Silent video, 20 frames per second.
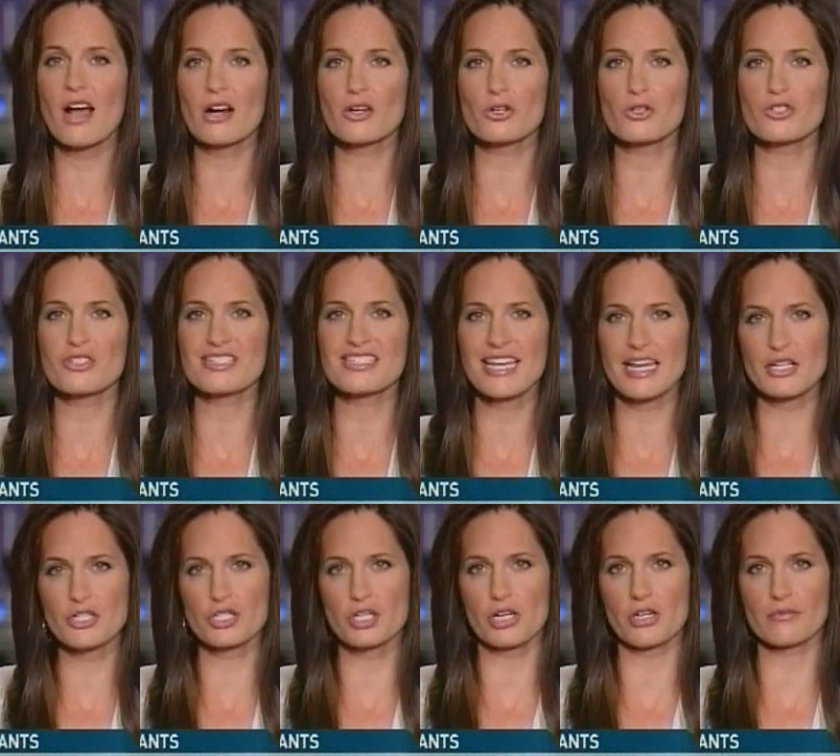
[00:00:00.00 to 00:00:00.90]
doctor's
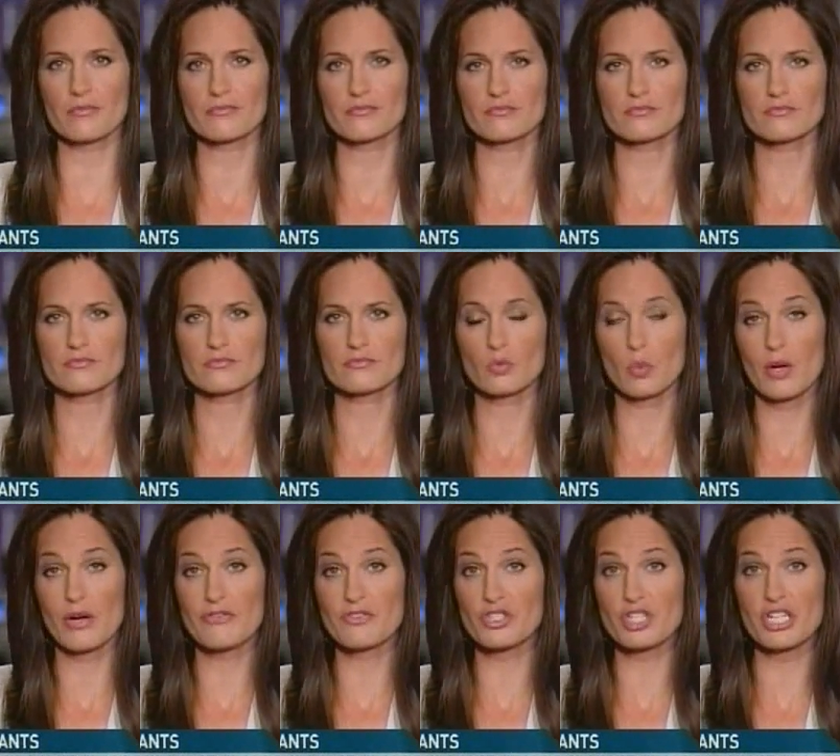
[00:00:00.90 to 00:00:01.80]
attention?
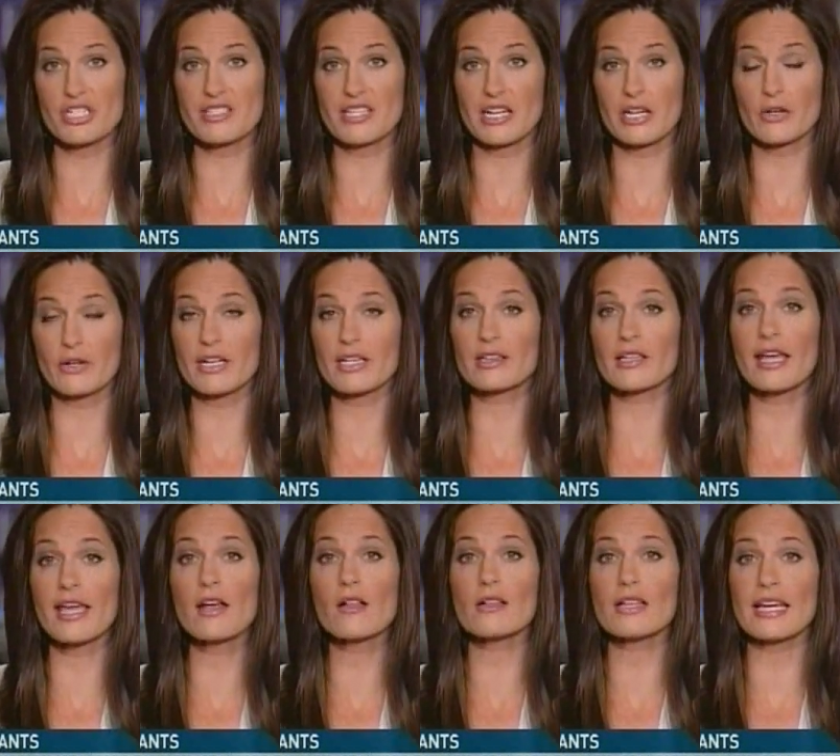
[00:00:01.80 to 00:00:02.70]
What if she's here
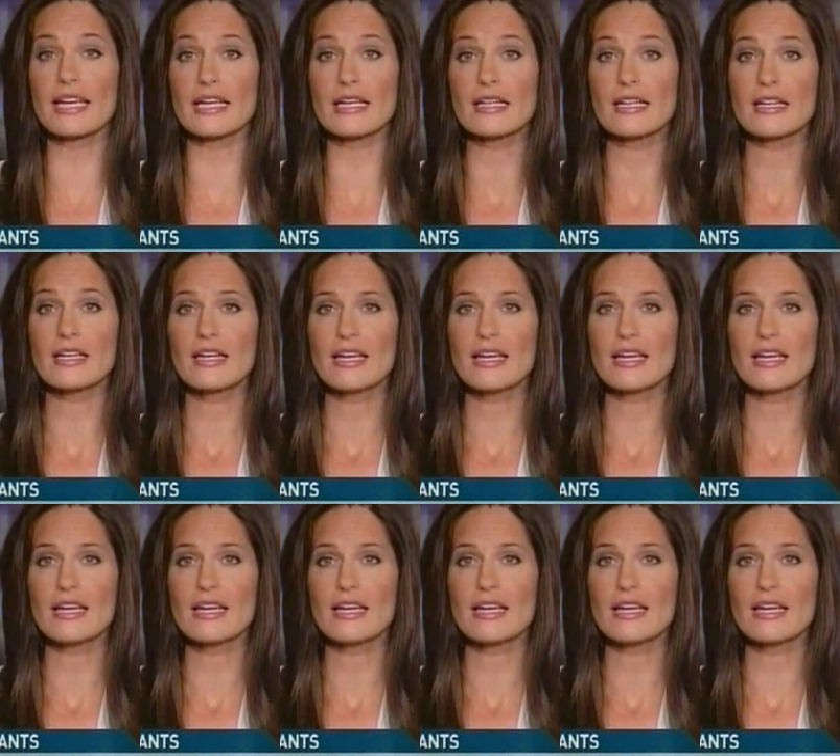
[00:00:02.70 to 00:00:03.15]
illegally?